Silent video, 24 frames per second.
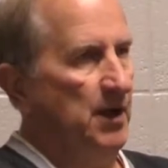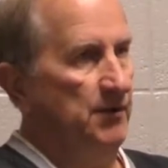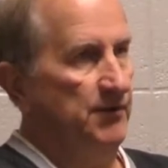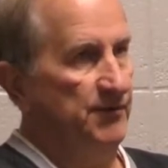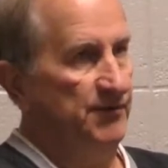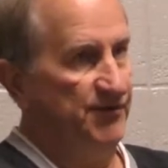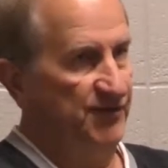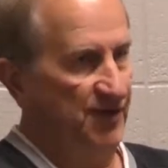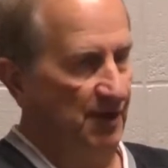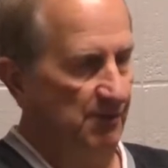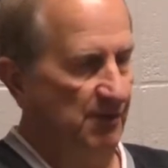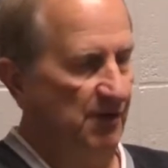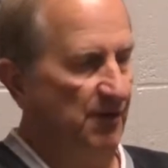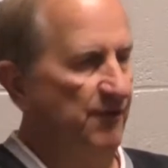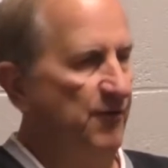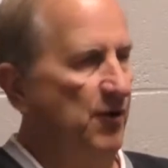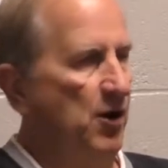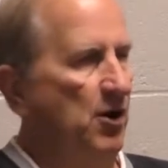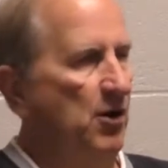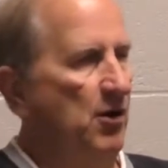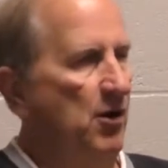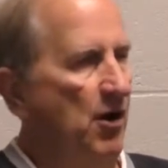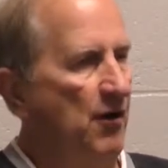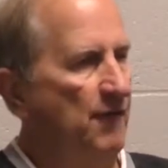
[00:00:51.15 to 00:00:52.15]
some of
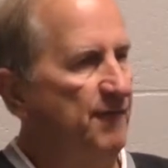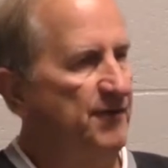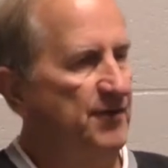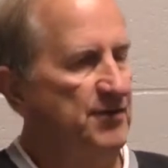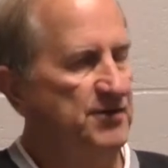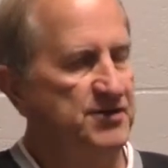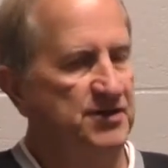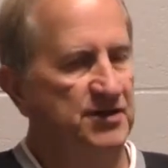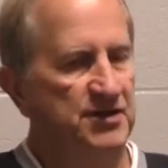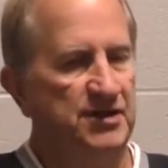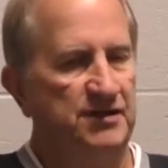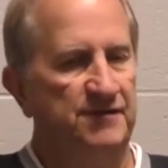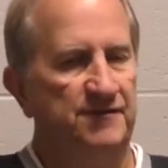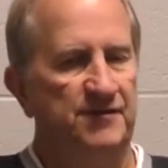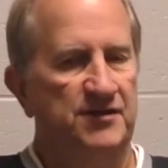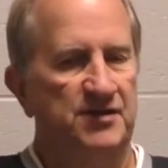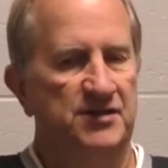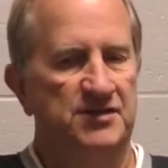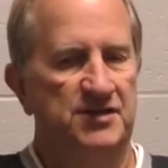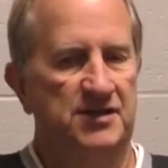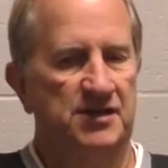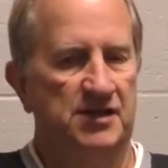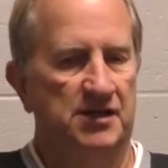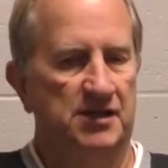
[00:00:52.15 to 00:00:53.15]
our offense and
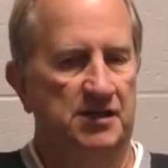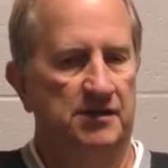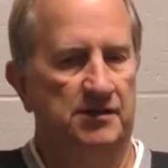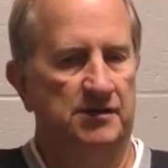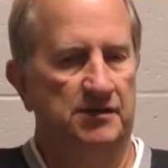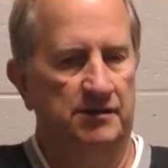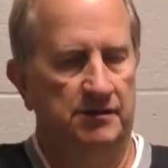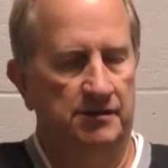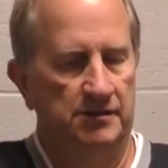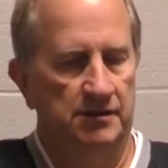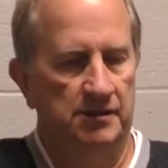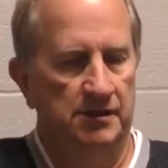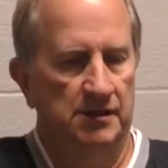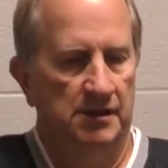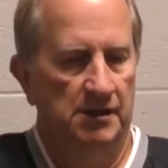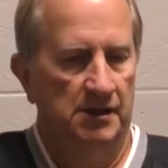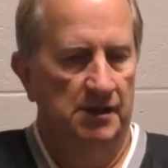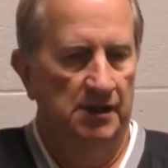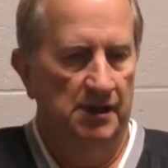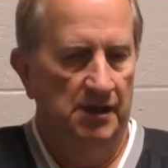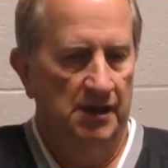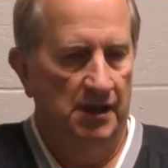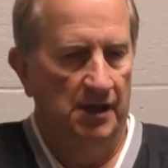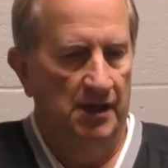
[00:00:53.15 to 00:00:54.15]
defense in
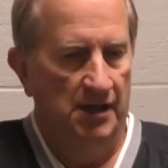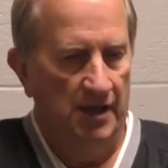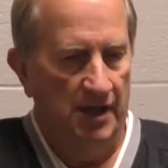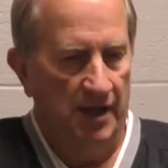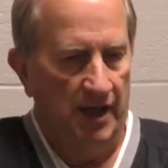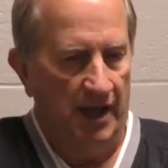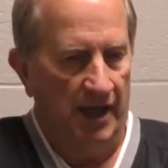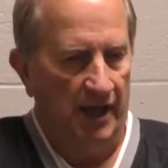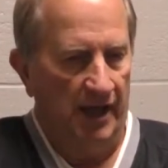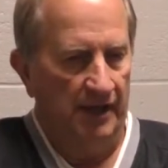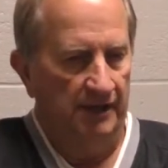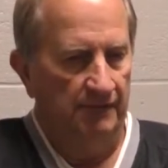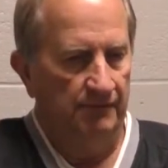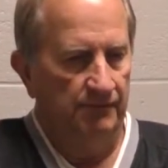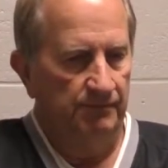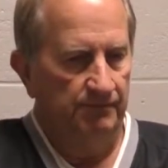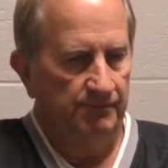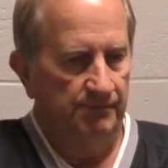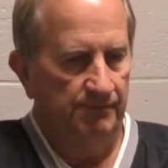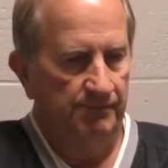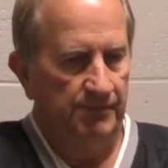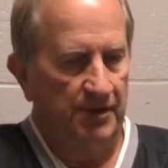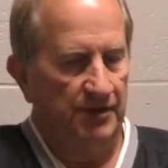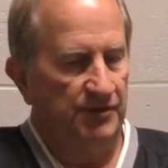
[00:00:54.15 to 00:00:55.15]
and
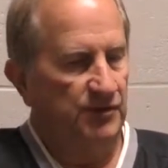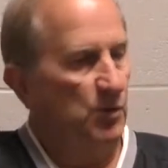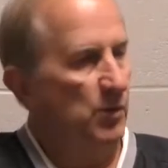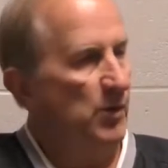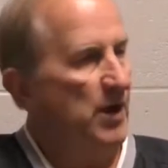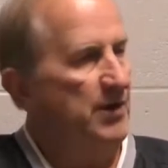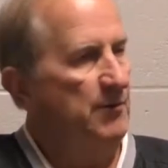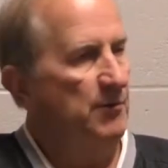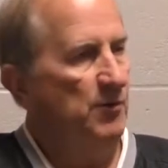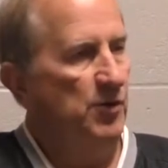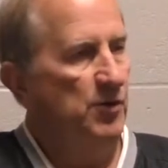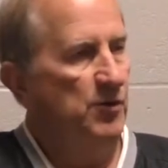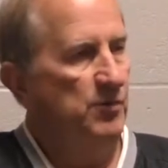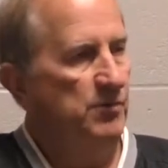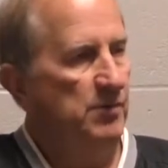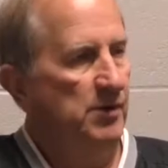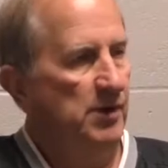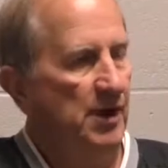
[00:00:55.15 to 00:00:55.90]
hit the weight room.